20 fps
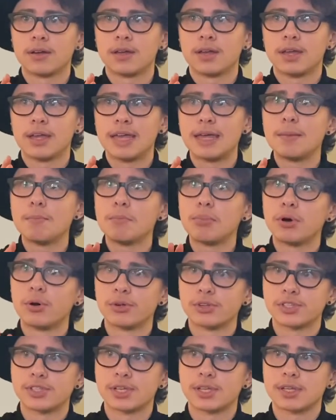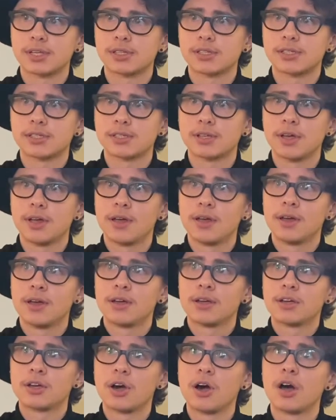impulses
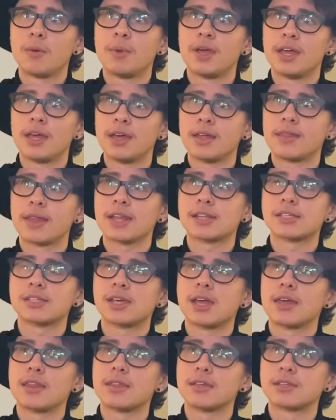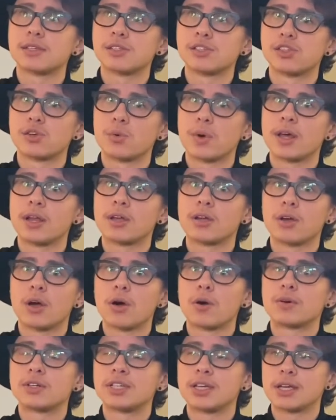come in that say this is the way to
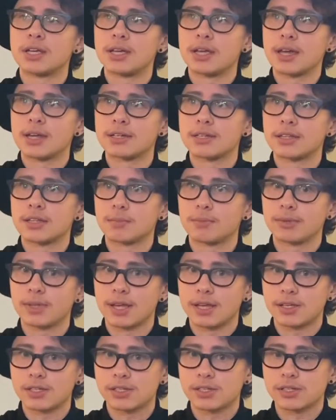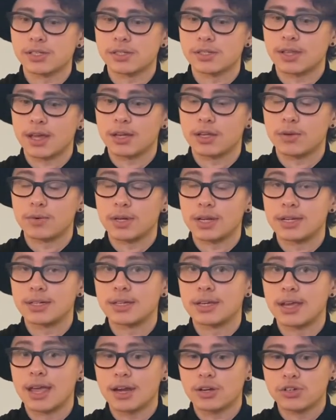go to get to the place that you need
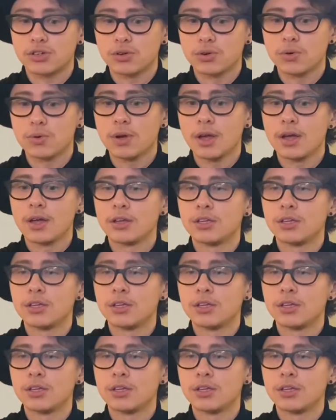to get to,